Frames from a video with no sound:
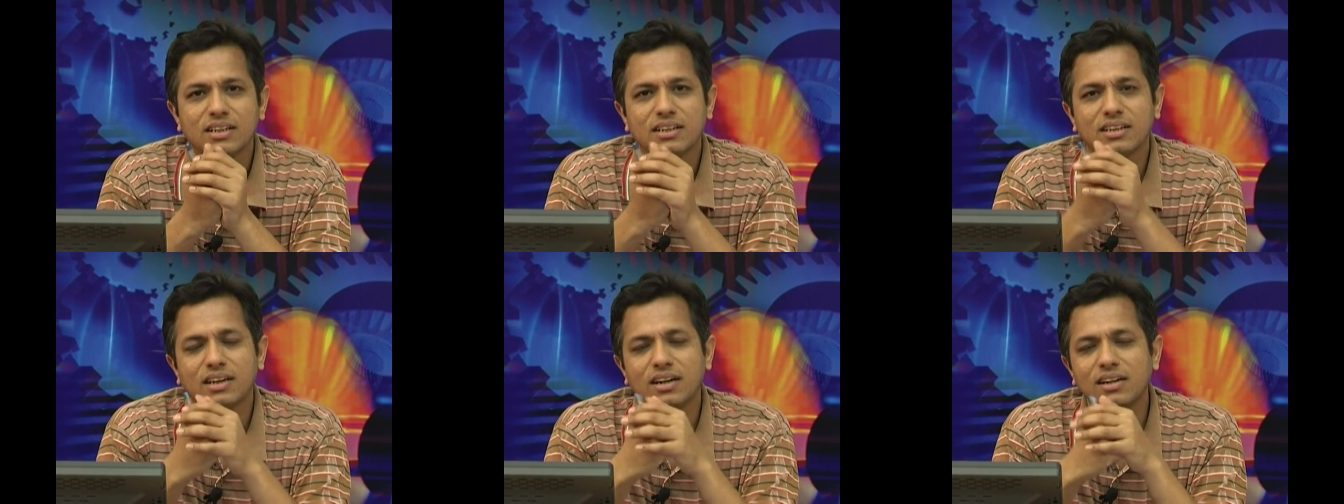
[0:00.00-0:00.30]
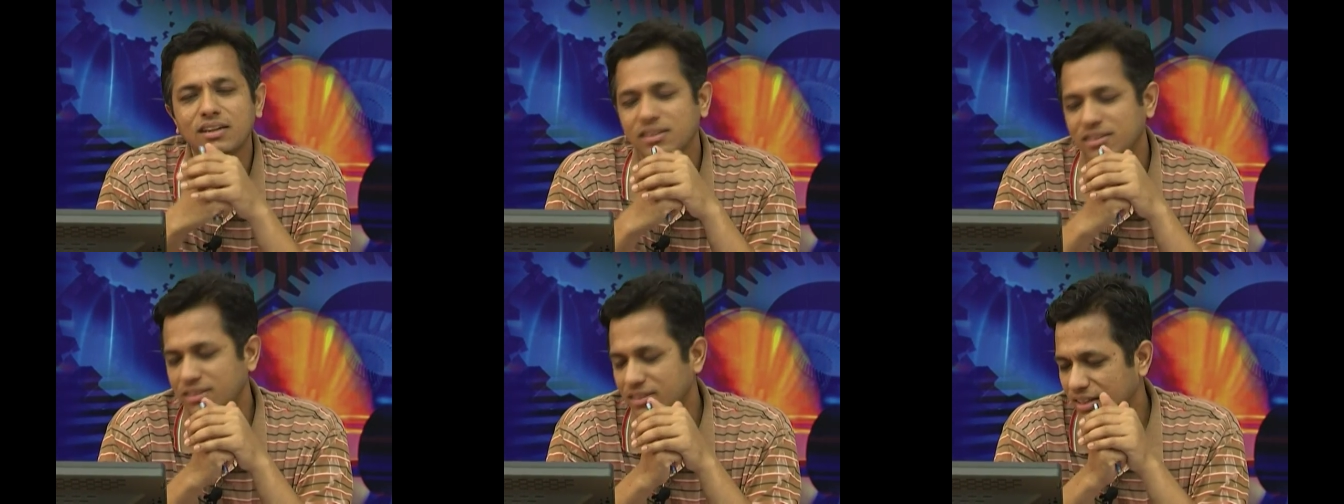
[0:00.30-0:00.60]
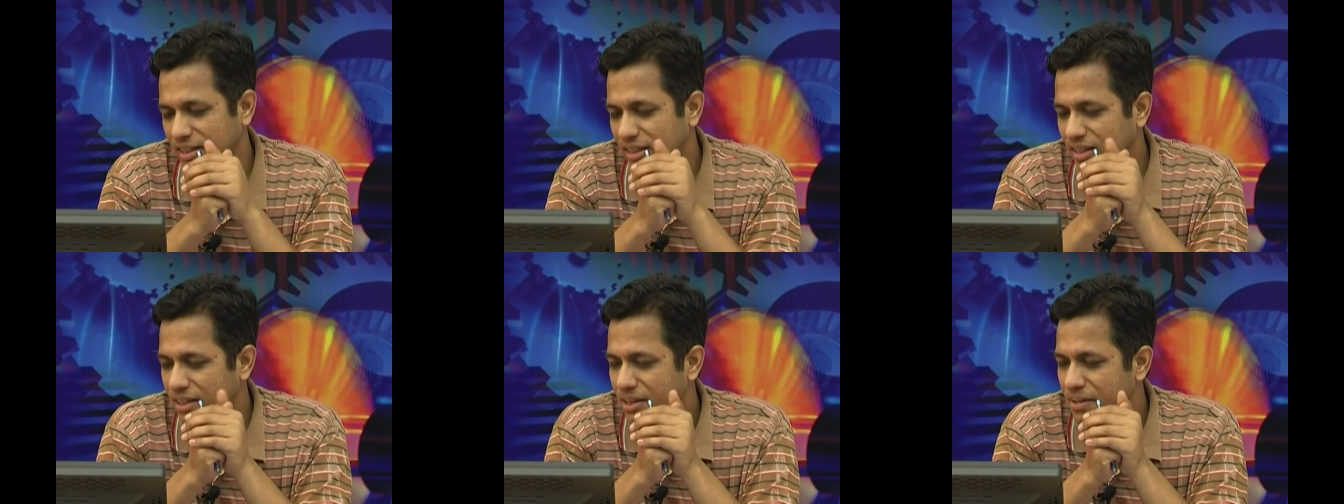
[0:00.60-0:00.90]
Yeah.
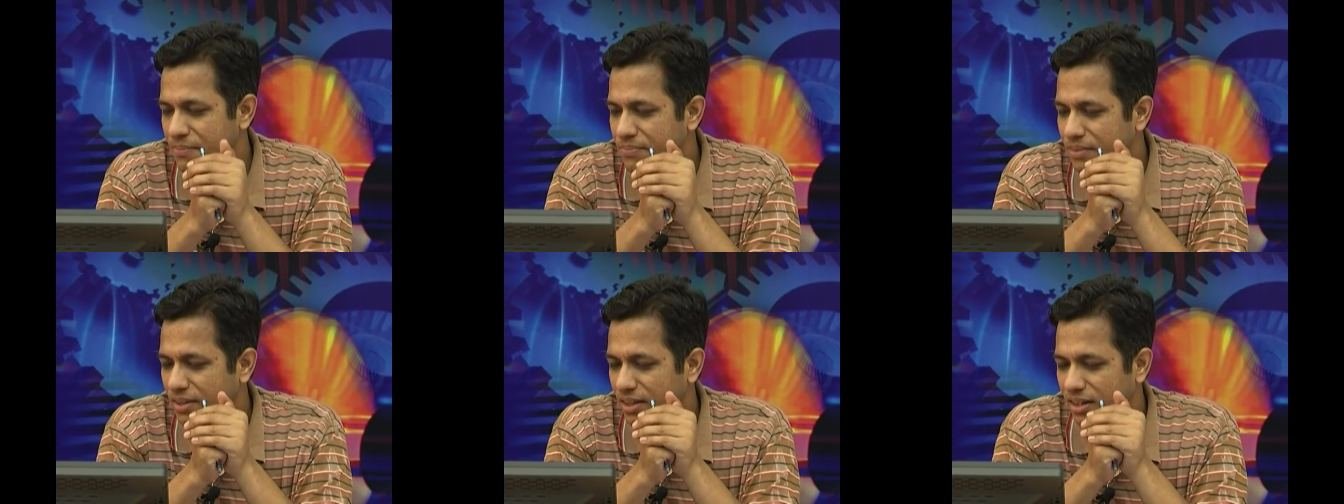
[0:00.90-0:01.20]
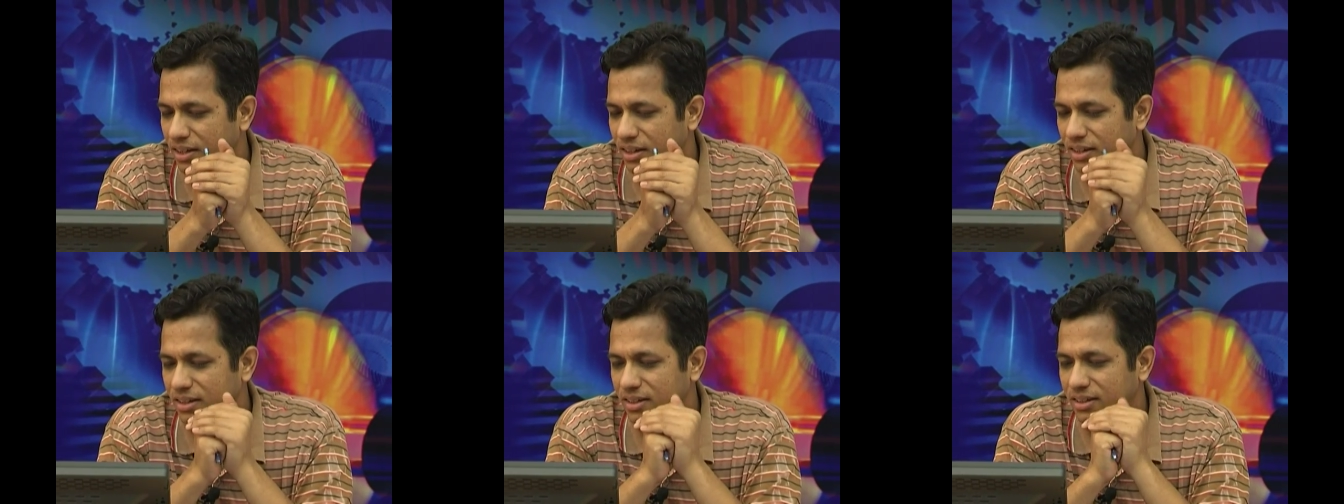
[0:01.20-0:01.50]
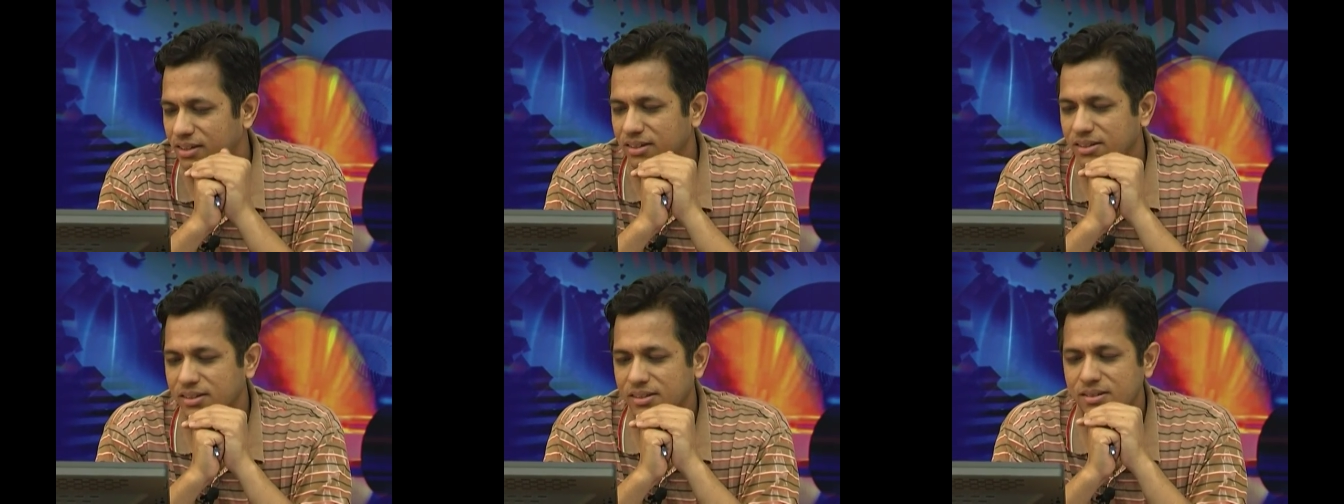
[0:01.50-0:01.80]

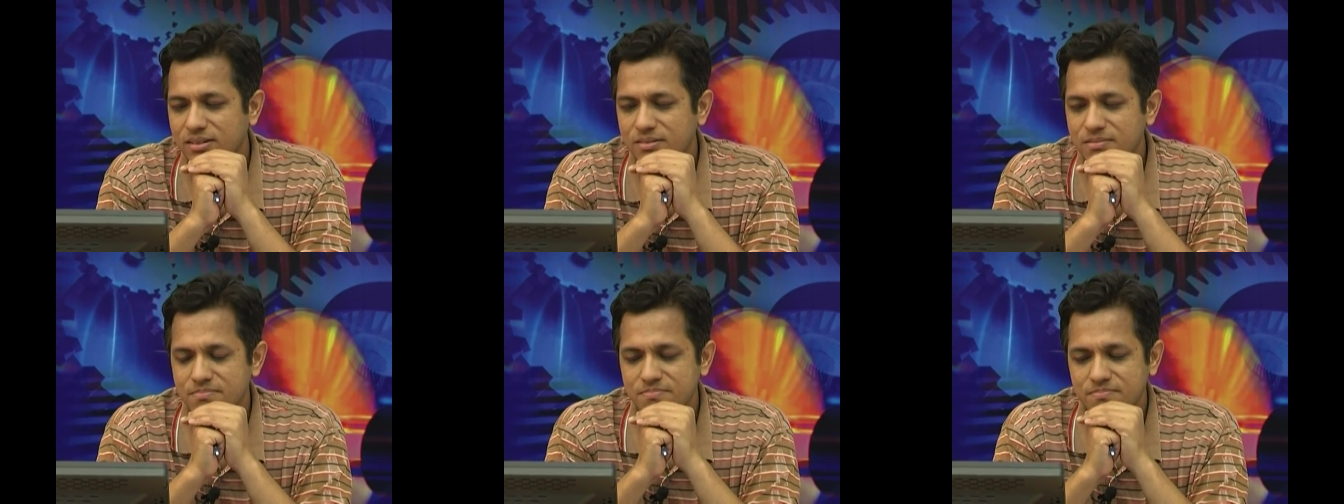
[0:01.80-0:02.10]
Uh,